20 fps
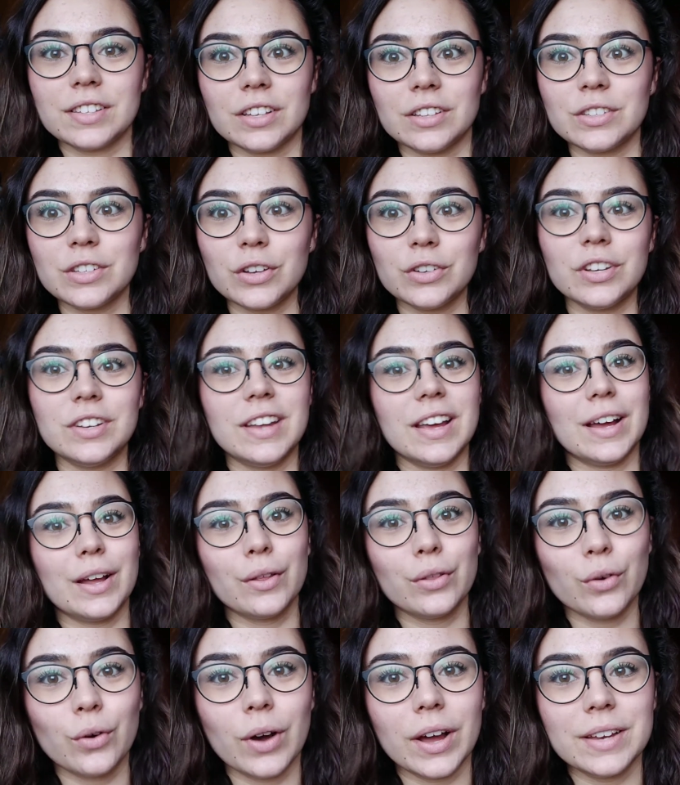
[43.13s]
And so today I
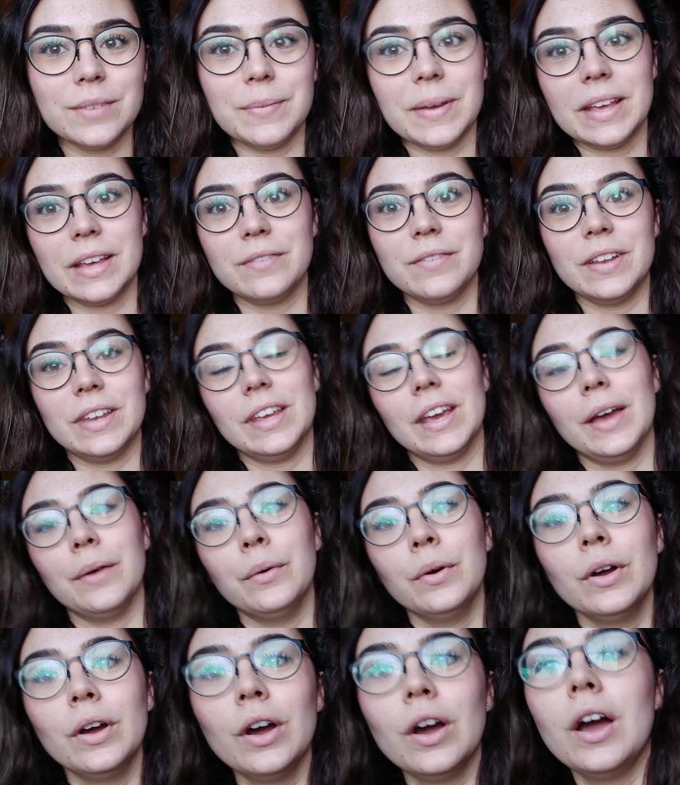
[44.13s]
thought I'd make a video
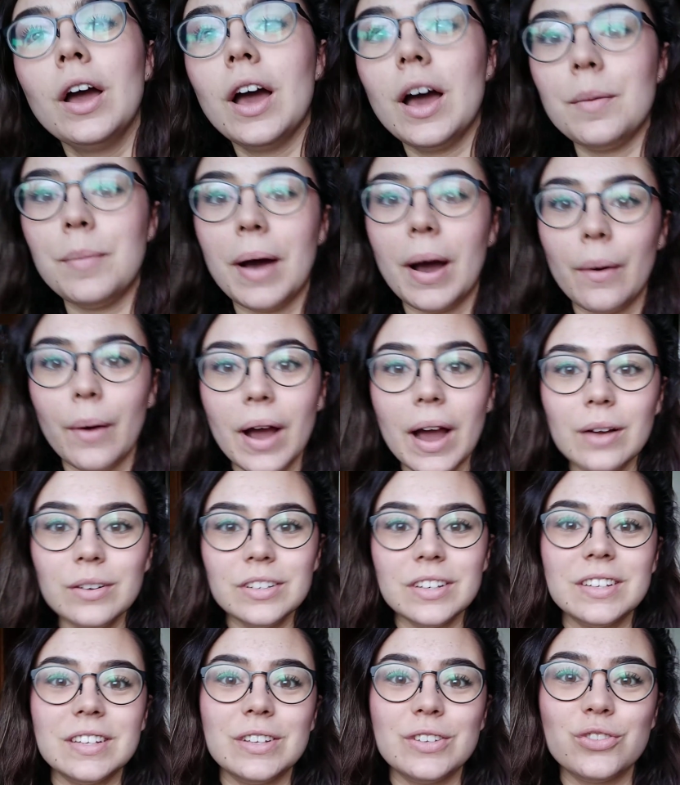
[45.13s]
about how
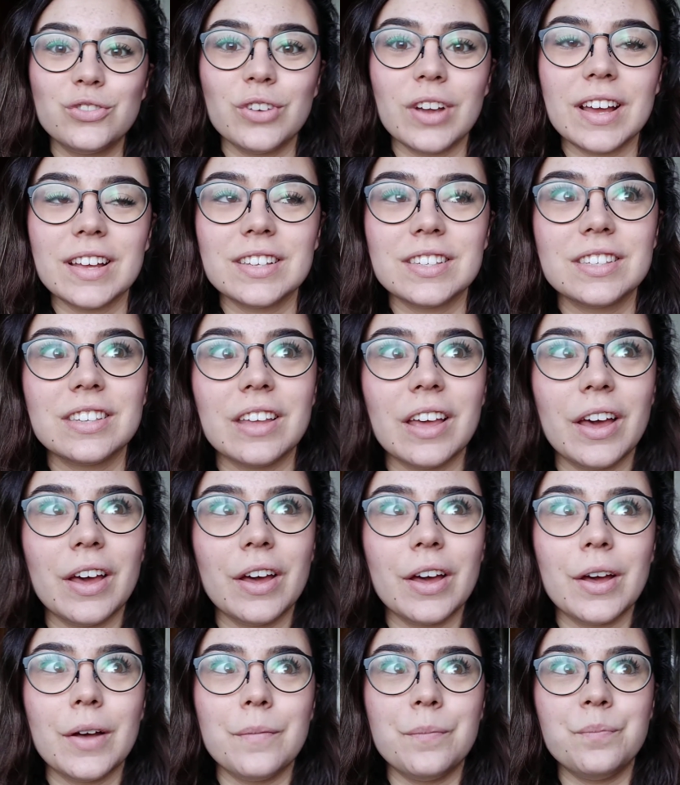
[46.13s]
to de-stress.
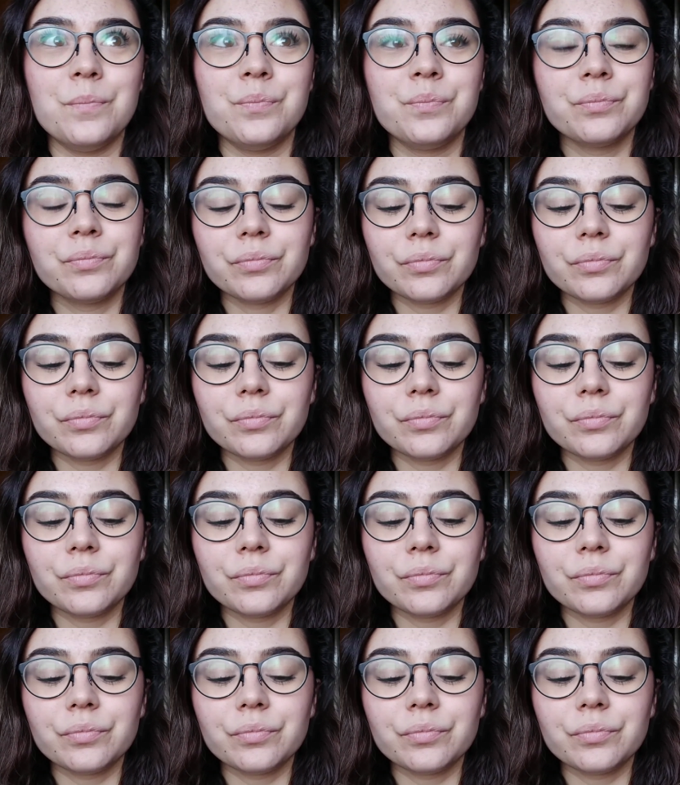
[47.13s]
And